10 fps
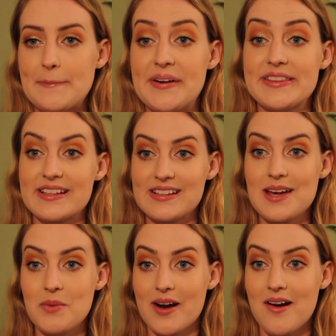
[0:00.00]
But the
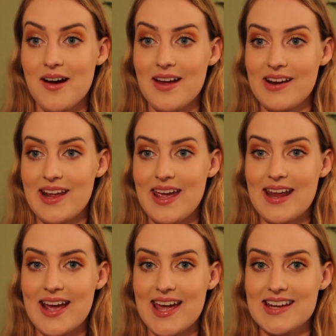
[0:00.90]
light went on
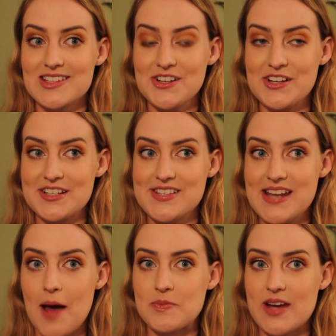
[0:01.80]
and I took a
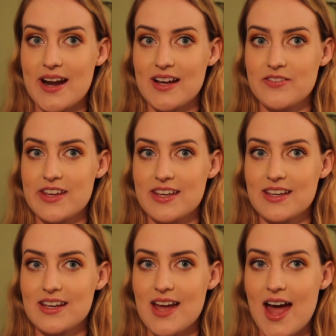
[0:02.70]
Snapchat of it.